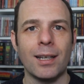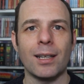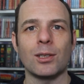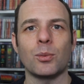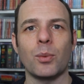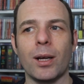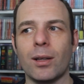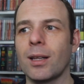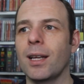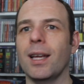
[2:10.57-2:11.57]
as
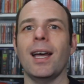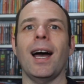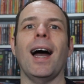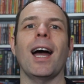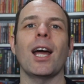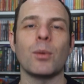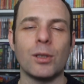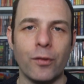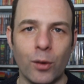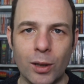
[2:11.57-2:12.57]
well, I
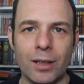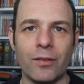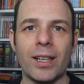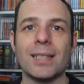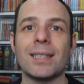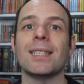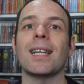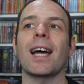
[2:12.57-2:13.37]
was fully invested.